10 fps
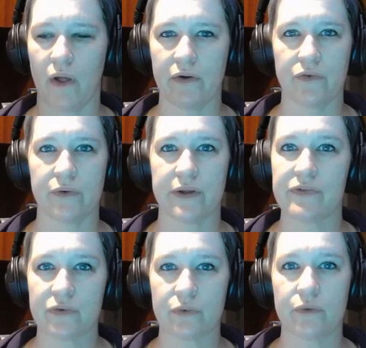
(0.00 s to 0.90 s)
doing in
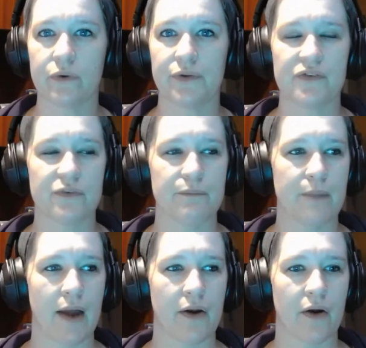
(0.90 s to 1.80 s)
school, doesn't
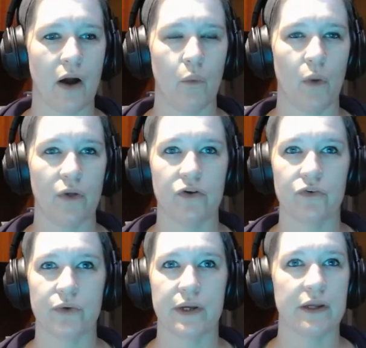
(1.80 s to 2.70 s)
matter how well you're
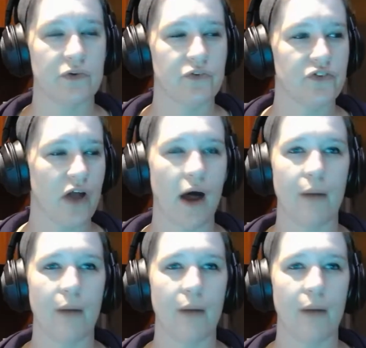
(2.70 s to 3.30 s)
doing in your job,